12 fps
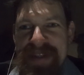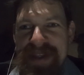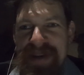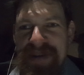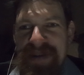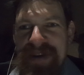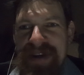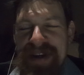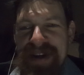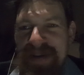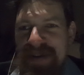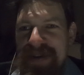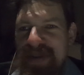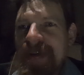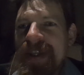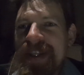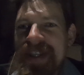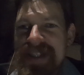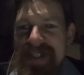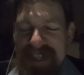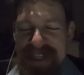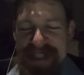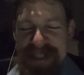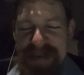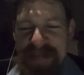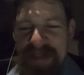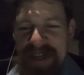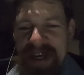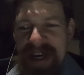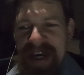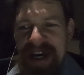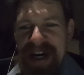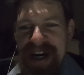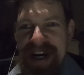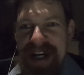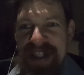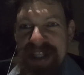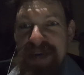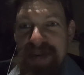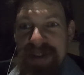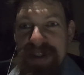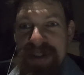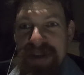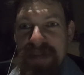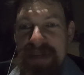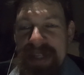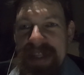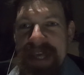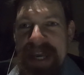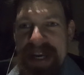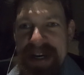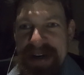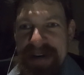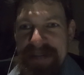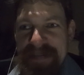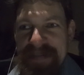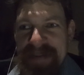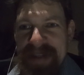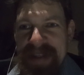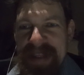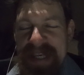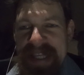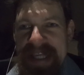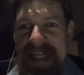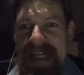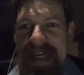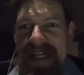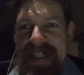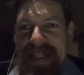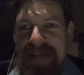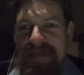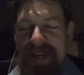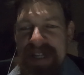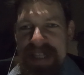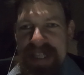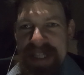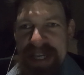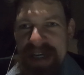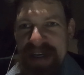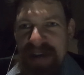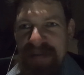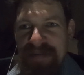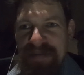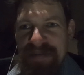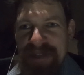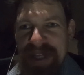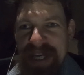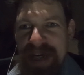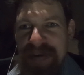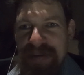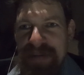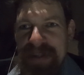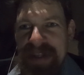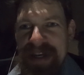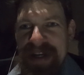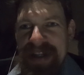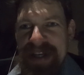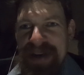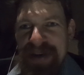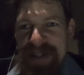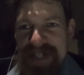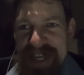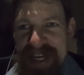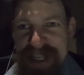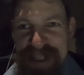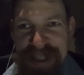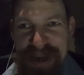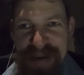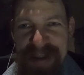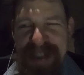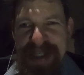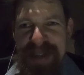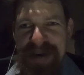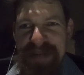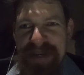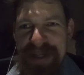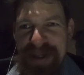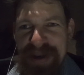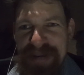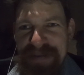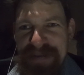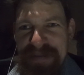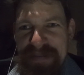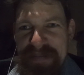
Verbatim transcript: So uh, how you're doing these things. Uh, I just wanted to be there that in case they find the knife, that I would be there and I could say, no, this is not my knife.